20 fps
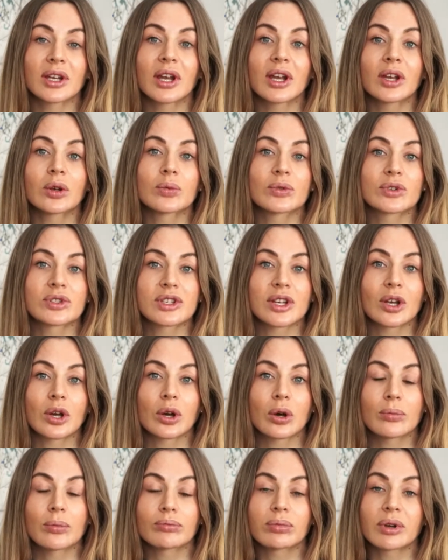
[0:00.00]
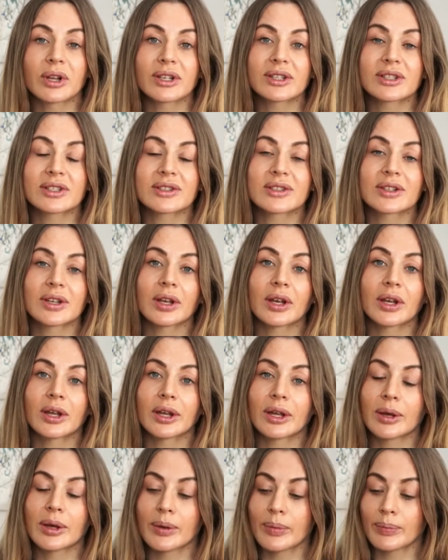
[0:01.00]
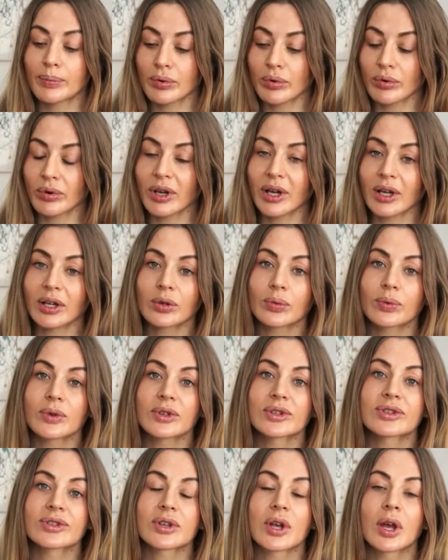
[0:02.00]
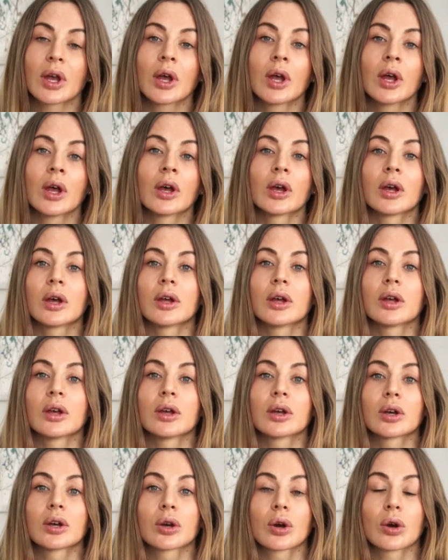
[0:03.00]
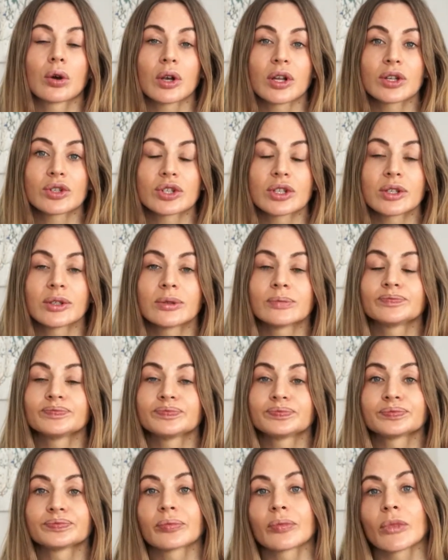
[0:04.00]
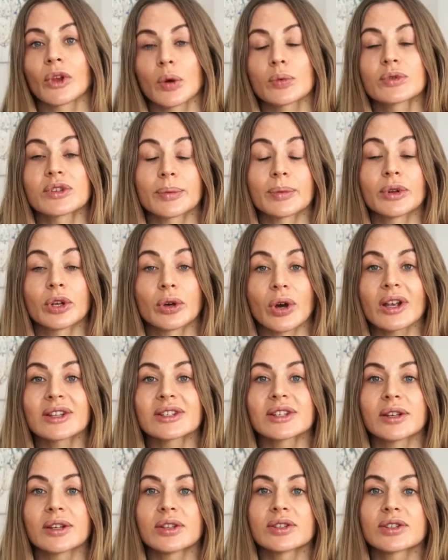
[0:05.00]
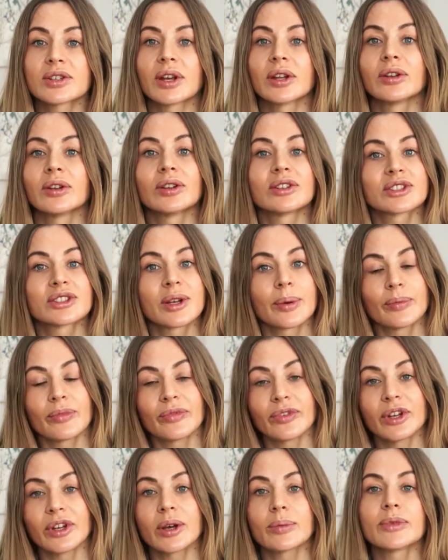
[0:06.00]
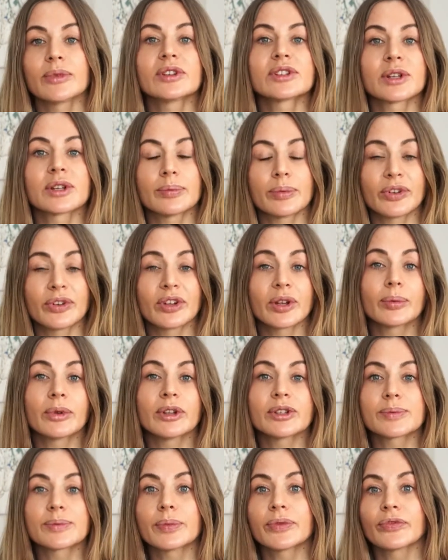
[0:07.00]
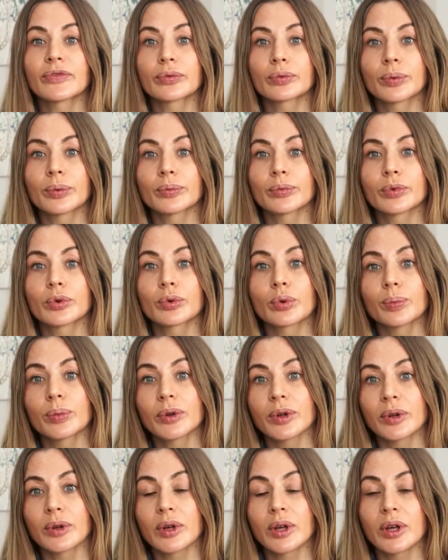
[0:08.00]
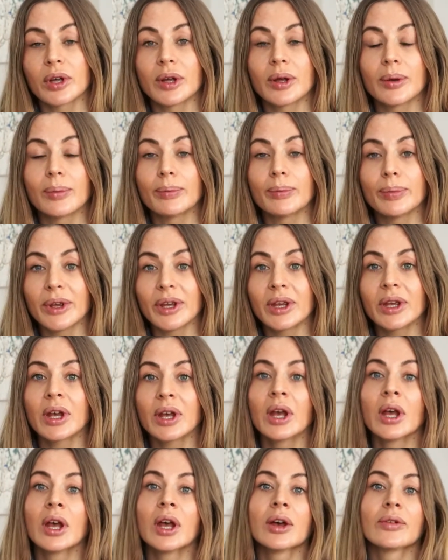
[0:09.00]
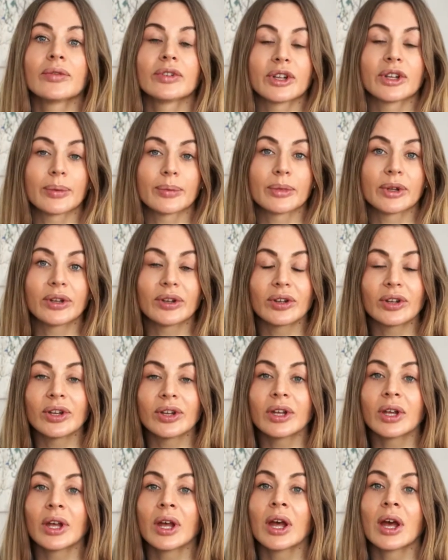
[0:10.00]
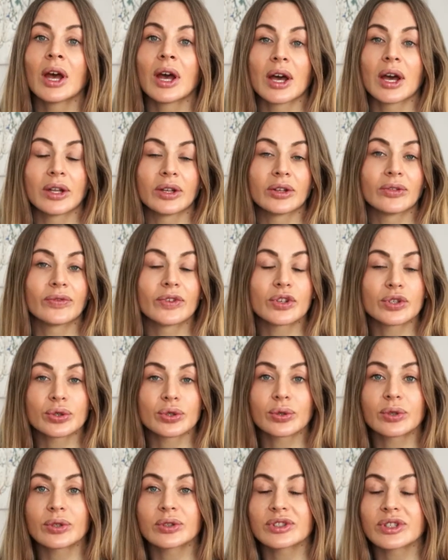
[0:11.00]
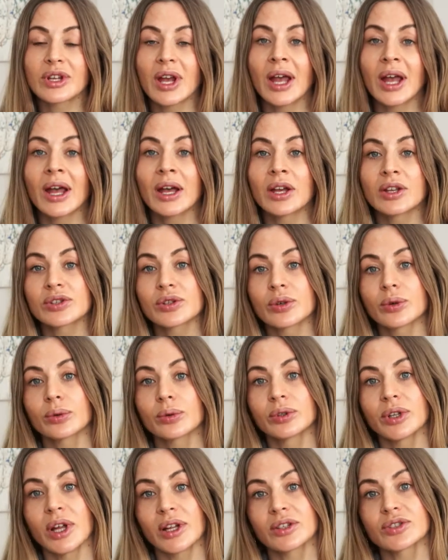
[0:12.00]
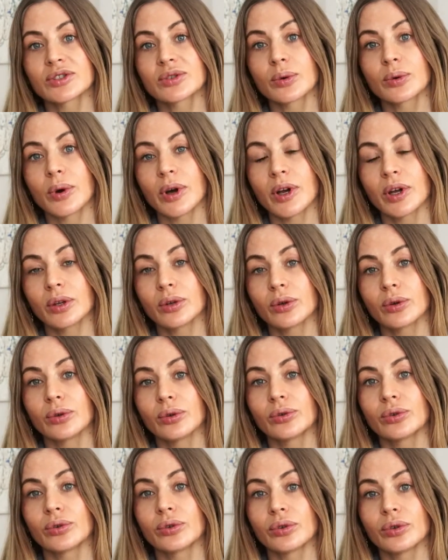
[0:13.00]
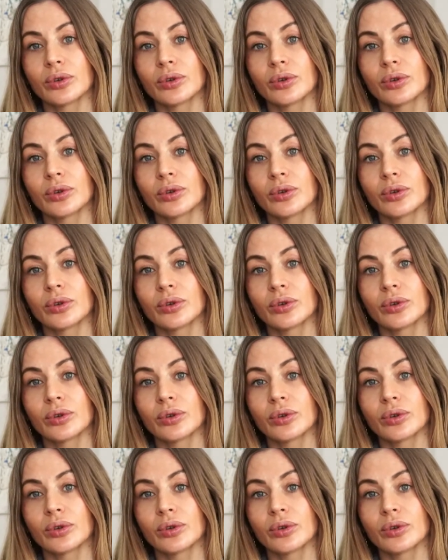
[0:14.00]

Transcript: Aid, which is a complex product with collagen, with amino acids and some vitamins from group B, vitamin D, and fish oils. So that's quite good.